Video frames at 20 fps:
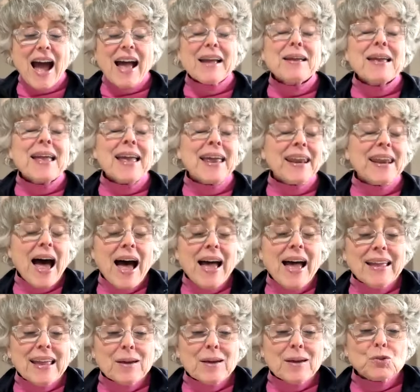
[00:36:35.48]
I
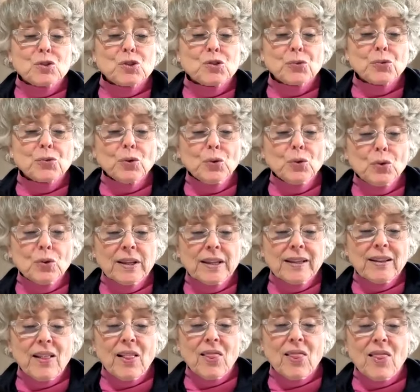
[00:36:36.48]
am
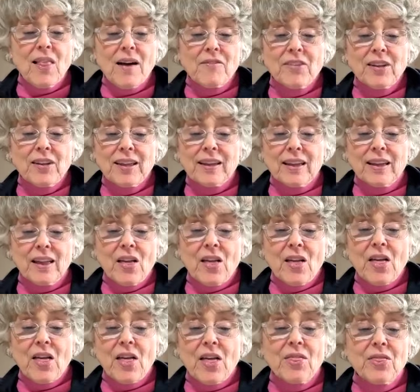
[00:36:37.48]
truly loving
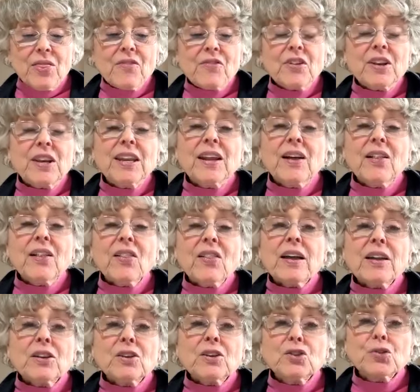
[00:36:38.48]
the
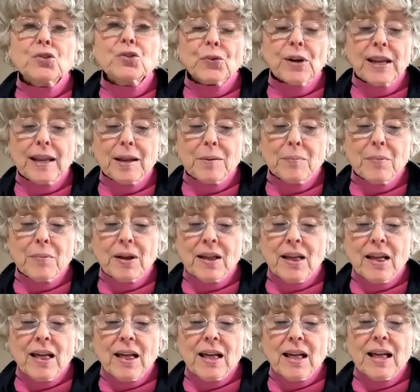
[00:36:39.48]
Vanilla Dream
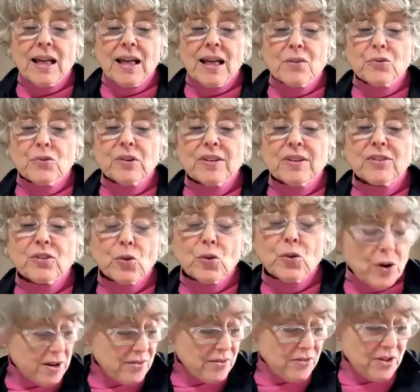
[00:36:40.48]

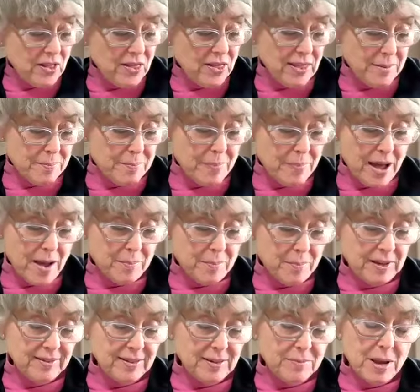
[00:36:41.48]
Restorative Lip Balm.
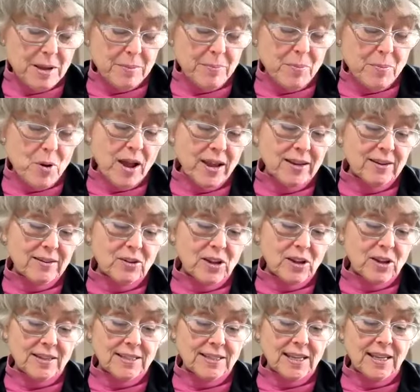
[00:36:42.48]
It's in my pocket,
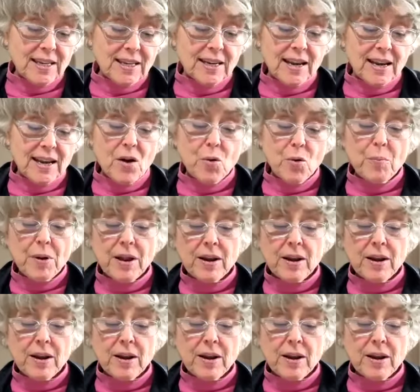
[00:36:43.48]
so I had to get it out.